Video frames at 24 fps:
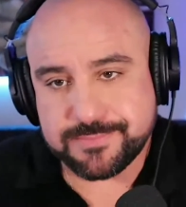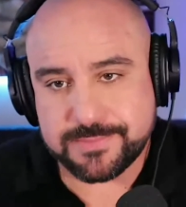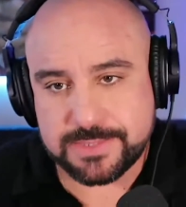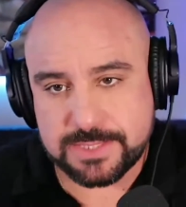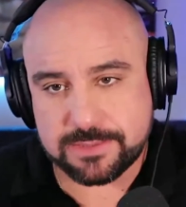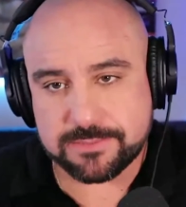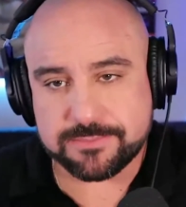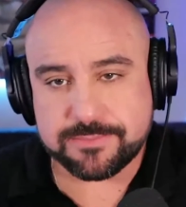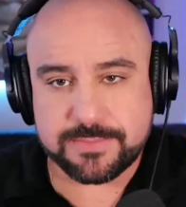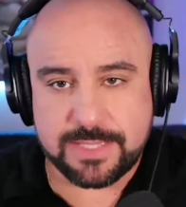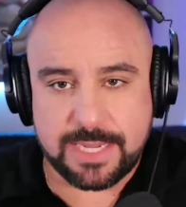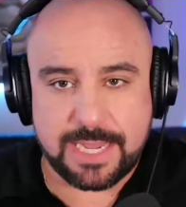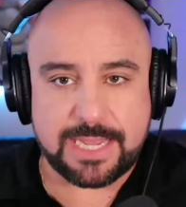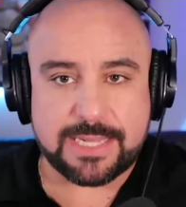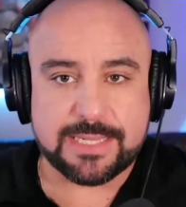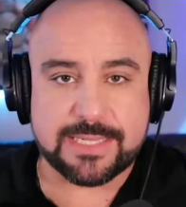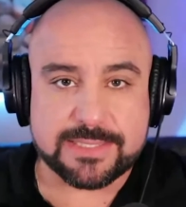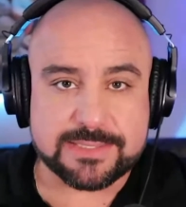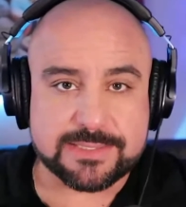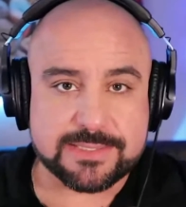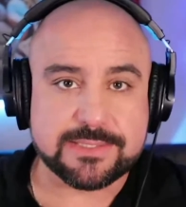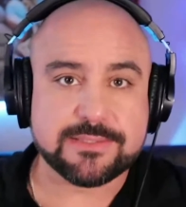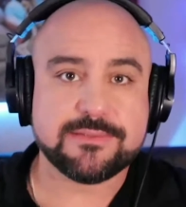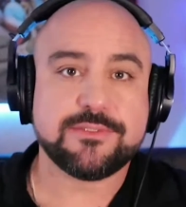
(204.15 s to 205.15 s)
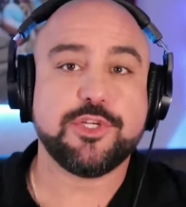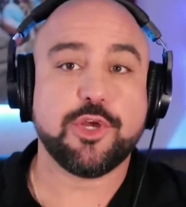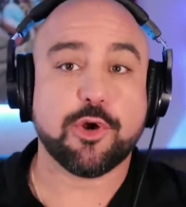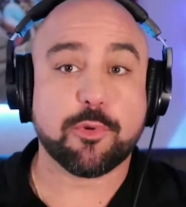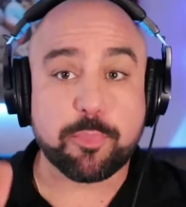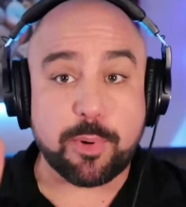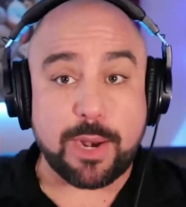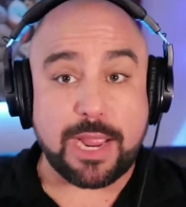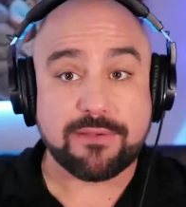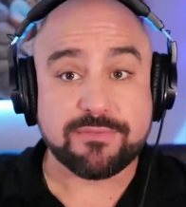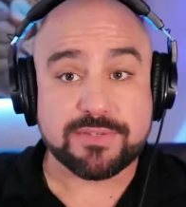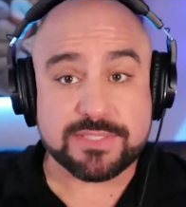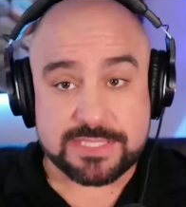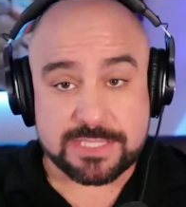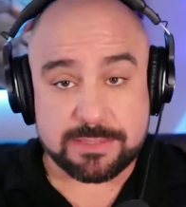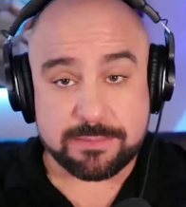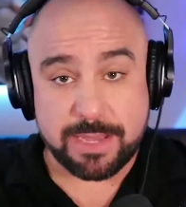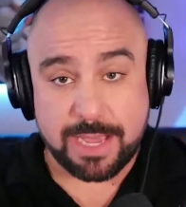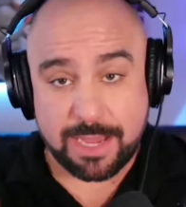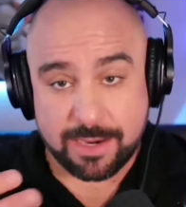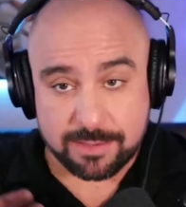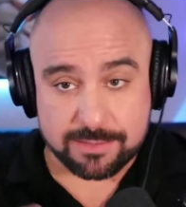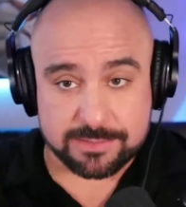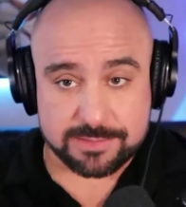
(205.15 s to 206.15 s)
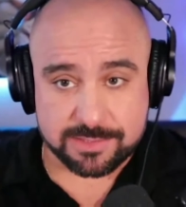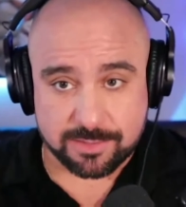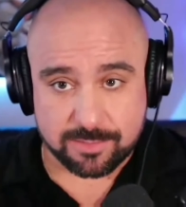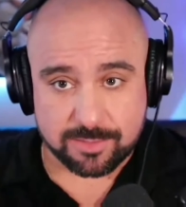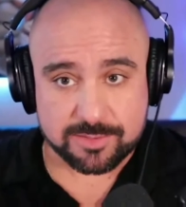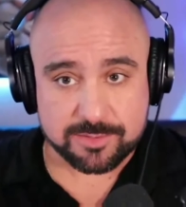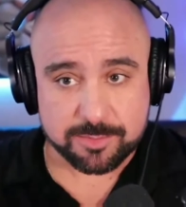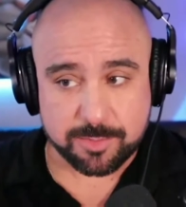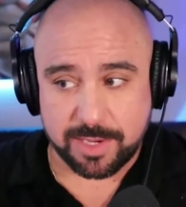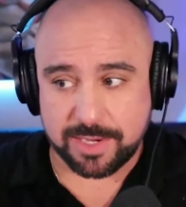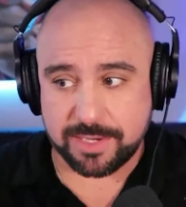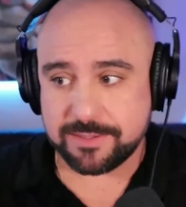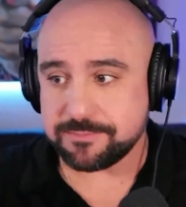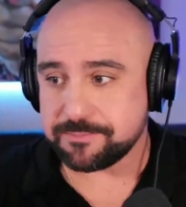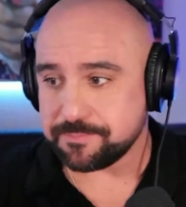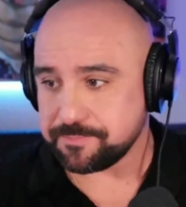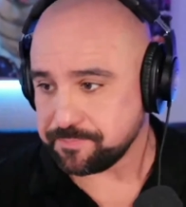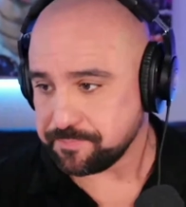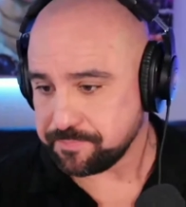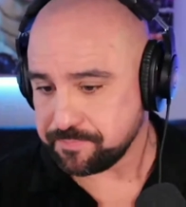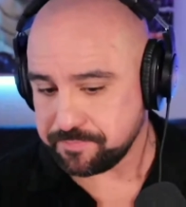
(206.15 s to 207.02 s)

So, hey, listen, your privacy matters, so does mine.